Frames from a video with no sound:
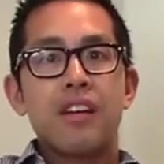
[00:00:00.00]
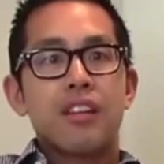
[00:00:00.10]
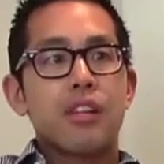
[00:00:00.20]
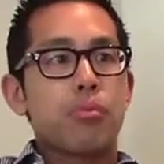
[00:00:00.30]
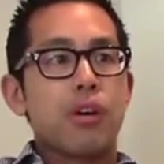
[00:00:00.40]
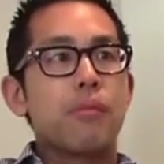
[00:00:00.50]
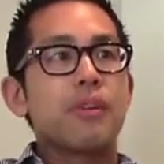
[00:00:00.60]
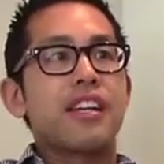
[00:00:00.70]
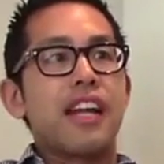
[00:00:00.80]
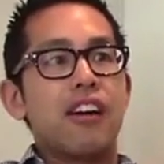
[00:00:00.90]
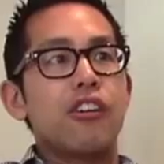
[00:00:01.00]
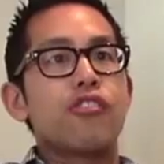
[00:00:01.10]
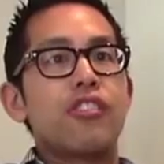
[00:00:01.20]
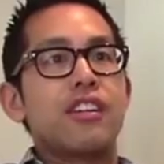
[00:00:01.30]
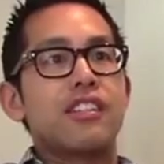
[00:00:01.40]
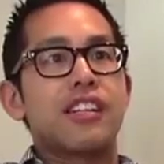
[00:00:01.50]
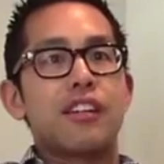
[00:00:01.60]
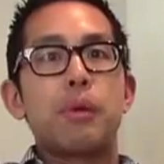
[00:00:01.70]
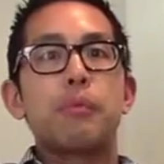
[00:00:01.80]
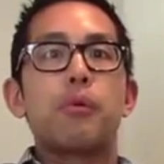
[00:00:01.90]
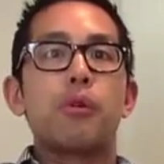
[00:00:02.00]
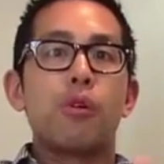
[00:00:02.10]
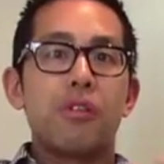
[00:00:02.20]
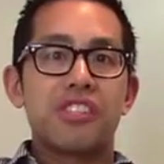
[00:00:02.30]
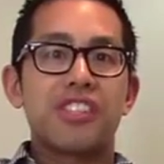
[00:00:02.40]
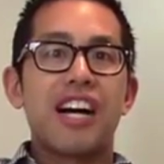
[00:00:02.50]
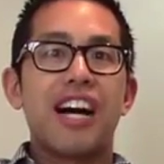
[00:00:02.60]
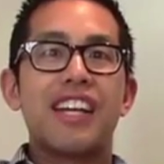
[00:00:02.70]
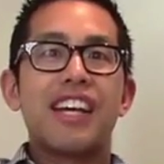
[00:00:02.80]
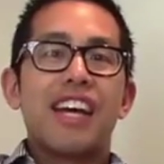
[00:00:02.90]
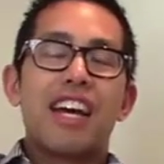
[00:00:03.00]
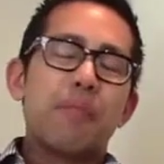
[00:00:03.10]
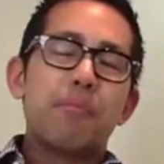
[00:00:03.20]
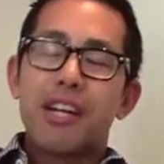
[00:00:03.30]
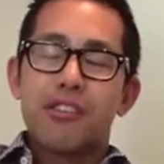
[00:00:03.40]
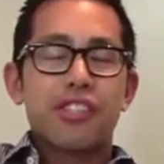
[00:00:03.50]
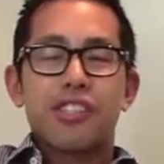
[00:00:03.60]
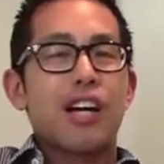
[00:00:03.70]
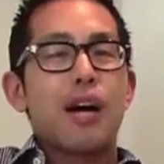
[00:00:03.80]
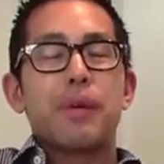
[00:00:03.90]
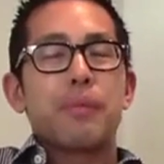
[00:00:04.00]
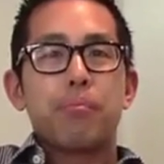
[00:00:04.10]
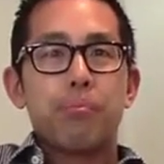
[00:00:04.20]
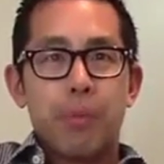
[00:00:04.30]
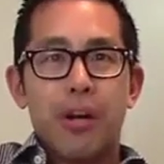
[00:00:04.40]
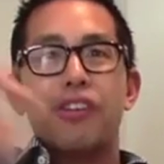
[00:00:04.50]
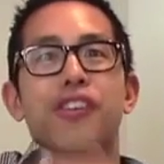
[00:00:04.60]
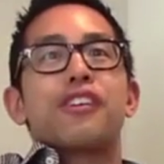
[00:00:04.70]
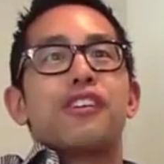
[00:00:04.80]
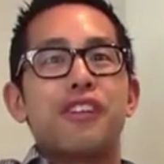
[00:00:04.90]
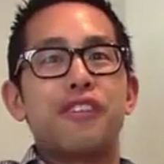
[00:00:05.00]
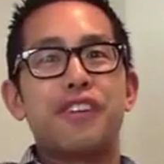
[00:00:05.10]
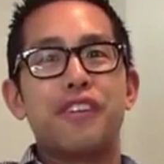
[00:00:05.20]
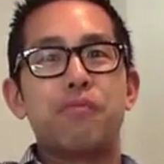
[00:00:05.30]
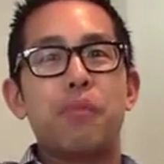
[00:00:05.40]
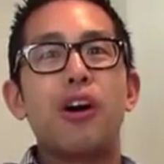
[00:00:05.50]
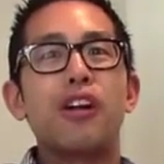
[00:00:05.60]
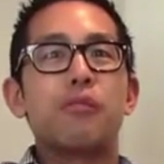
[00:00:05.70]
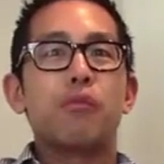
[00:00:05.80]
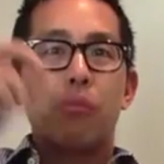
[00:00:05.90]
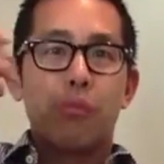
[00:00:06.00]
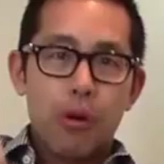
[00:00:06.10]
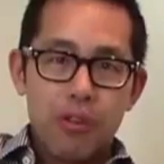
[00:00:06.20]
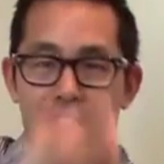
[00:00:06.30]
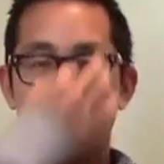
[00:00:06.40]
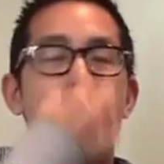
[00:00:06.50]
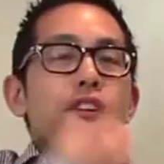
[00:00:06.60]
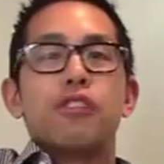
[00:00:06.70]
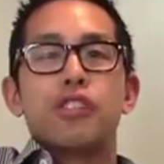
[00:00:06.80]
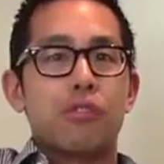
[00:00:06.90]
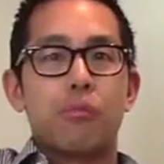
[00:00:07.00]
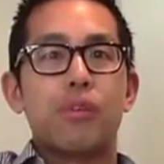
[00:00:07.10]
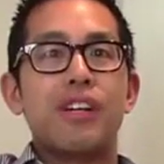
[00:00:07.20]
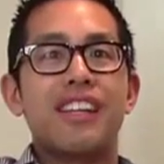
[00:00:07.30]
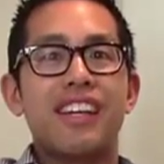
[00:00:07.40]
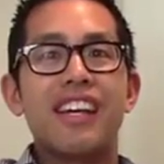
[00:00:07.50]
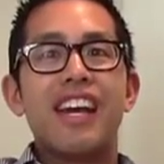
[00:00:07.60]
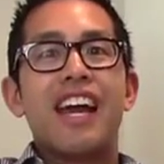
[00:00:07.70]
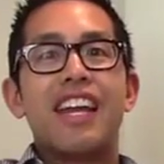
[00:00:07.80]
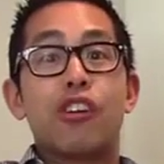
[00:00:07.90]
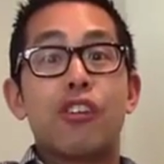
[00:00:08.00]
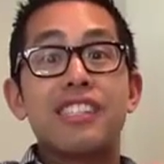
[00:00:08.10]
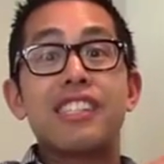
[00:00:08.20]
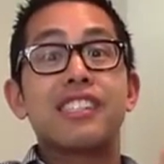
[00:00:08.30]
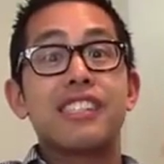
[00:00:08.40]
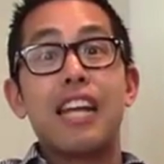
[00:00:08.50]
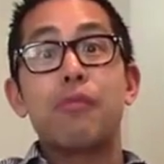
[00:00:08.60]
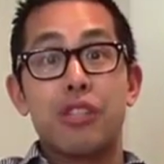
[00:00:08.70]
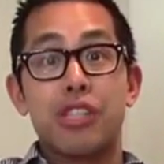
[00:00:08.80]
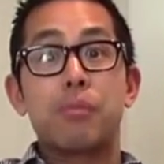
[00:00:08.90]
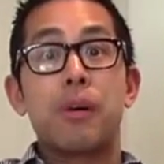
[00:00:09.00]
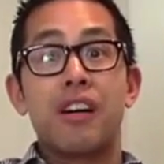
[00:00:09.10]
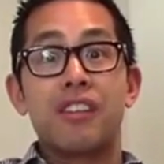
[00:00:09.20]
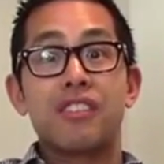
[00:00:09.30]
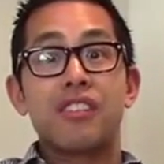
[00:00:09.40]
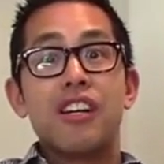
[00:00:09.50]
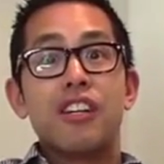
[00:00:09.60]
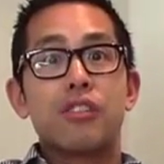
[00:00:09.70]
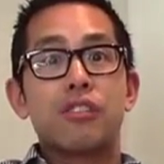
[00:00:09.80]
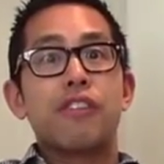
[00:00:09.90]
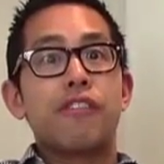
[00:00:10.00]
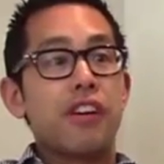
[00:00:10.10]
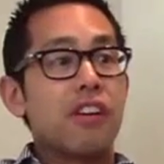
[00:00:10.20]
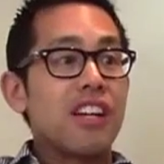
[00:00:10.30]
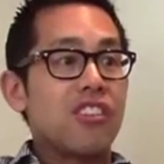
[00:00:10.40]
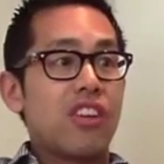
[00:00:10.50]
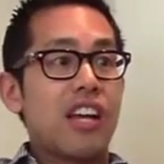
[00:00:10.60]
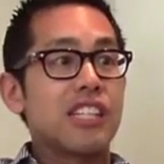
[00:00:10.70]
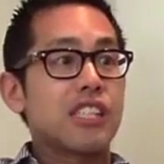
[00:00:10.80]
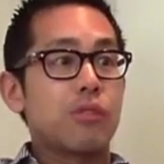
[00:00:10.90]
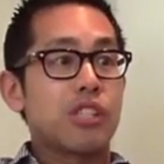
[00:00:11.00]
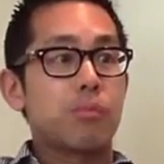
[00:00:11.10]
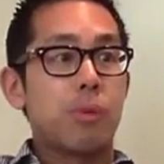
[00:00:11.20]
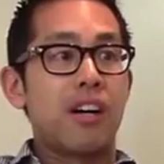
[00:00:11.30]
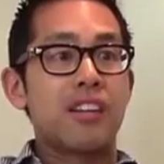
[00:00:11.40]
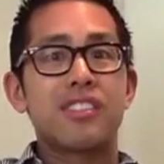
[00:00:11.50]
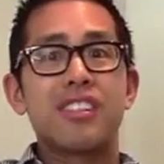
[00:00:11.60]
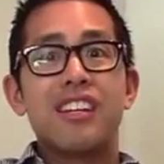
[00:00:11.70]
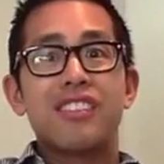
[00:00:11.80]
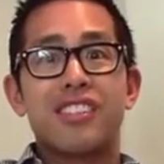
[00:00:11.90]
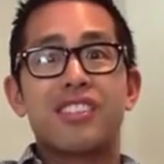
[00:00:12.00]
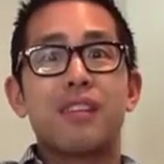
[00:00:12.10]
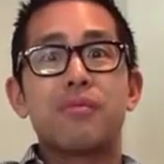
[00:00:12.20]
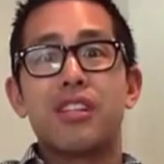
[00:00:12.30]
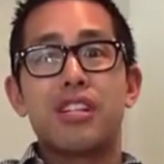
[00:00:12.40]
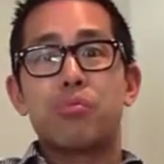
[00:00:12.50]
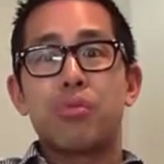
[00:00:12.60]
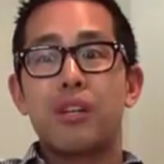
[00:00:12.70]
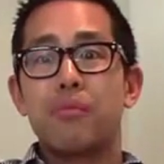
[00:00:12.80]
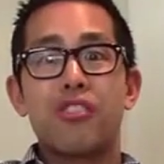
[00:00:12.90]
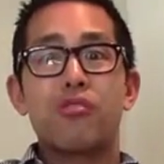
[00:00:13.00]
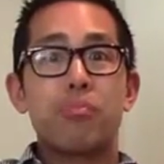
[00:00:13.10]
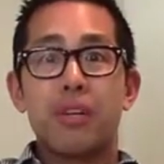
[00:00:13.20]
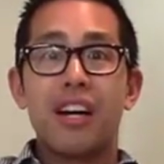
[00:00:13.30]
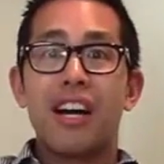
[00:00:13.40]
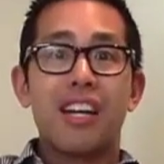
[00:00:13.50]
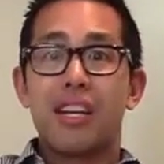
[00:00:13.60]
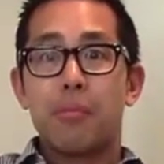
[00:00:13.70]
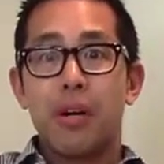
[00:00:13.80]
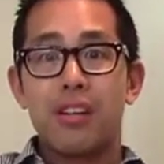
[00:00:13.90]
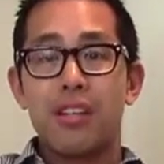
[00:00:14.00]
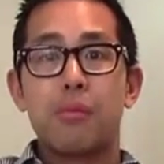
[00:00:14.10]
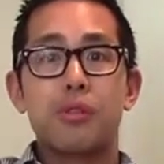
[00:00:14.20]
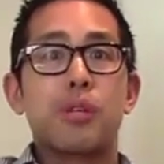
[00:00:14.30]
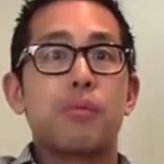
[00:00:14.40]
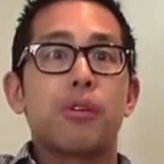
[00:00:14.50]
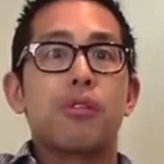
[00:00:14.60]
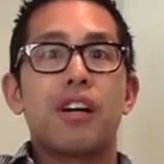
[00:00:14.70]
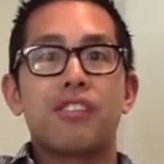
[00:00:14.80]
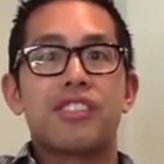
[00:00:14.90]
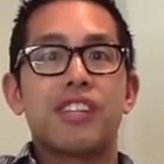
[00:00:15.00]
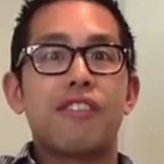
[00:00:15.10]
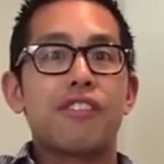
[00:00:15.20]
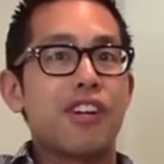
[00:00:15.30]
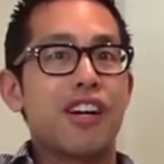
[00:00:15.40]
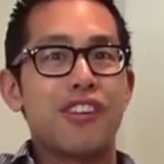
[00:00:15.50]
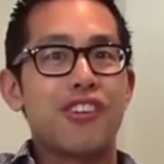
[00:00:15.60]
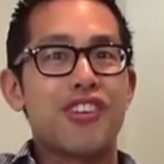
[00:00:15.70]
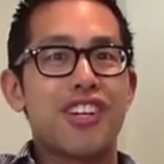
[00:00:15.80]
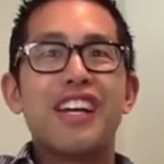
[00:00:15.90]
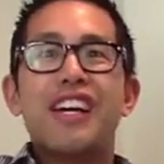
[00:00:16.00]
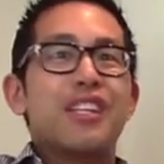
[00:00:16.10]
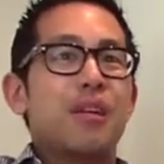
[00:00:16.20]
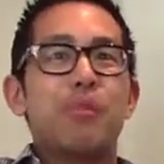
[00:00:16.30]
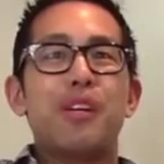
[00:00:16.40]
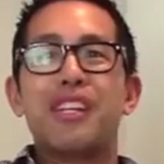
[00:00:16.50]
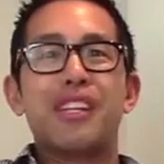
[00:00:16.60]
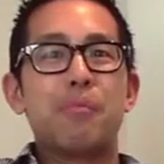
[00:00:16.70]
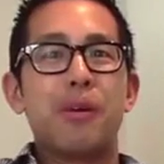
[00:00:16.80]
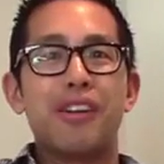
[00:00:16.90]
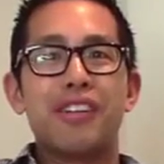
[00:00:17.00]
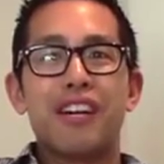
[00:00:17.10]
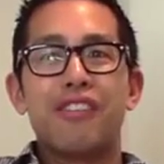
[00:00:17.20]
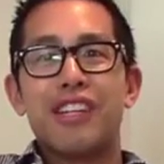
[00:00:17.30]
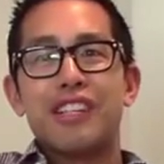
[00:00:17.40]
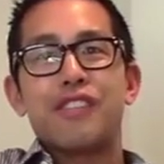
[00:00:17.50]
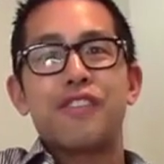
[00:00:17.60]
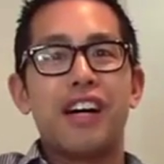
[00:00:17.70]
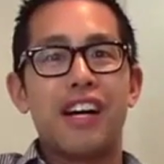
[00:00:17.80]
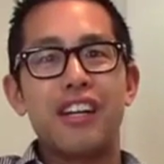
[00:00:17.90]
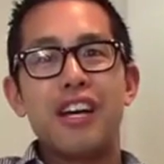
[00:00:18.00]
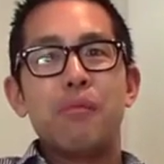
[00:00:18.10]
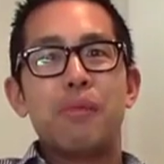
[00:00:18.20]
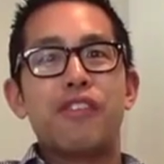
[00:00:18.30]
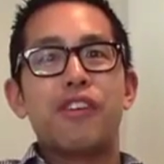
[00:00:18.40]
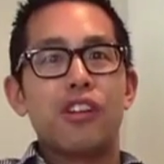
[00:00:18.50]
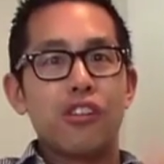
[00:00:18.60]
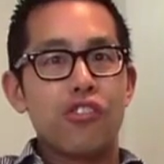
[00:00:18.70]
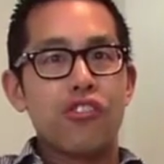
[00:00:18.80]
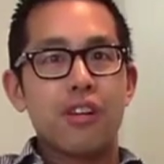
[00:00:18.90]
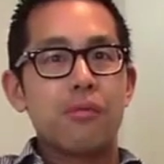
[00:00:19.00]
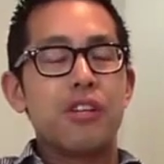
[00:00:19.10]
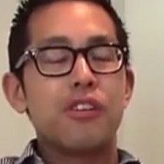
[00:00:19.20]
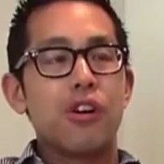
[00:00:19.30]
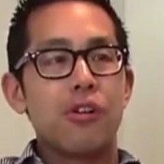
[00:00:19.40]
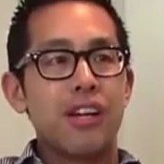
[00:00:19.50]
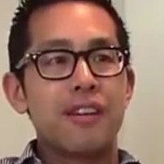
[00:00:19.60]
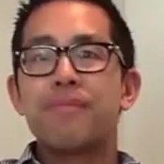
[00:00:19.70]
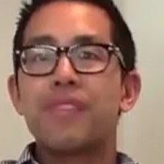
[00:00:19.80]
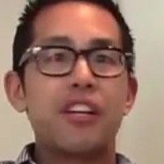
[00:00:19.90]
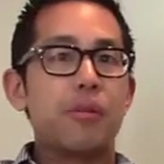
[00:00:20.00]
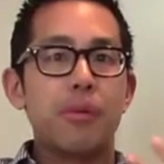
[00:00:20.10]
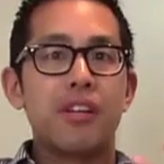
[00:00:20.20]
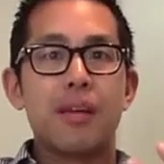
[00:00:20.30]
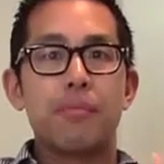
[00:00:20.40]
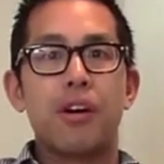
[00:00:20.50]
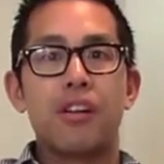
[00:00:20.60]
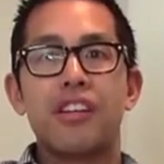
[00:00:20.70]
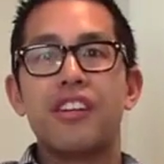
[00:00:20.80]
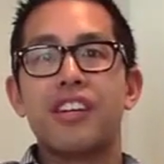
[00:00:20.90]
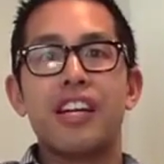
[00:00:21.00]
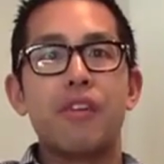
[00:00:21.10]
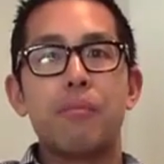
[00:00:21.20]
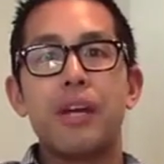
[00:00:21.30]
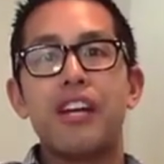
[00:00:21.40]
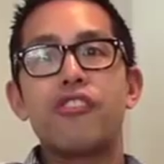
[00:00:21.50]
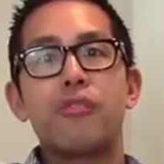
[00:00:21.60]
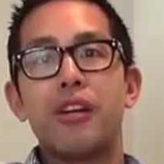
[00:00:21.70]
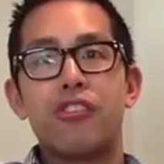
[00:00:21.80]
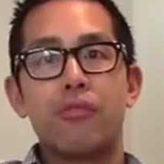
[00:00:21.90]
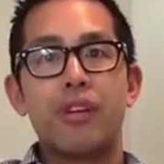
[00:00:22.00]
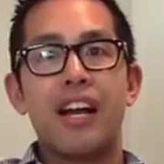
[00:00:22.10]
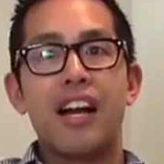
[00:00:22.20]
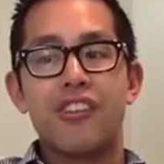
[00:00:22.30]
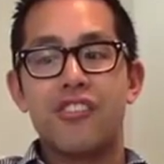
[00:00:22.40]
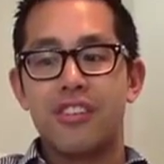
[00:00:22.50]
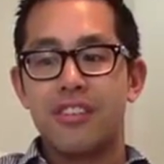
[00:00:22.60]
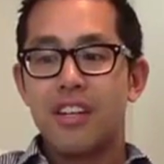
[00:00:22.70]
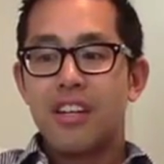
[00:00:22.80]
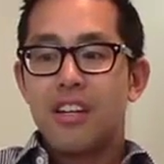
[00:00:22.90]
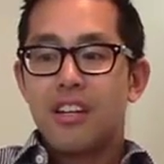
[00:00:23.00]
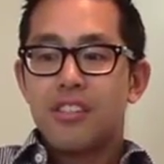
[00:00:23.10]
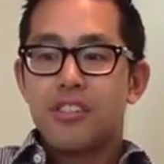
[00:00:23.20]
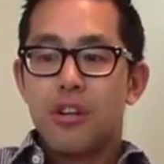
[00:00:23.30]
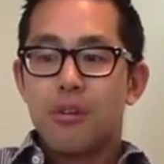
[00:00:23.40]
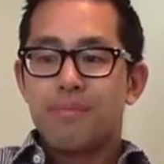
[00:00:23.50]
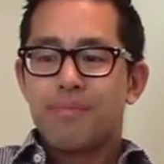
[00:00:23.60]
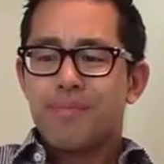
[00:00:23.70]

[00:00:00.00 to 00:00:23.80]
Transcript: The problem with an allergy is that people will go outside and a microscopic particle of pollen will go into the nose through breathing, and it creates the same response. So it's a very intense response to something that's pretty much benign, like pollen. Most people go outside if they're not allergic, they breathe in the pollen, everything's fine. But if you're allergic, when you go in and you breathe that pollen, you're going to have a major, major reaction. So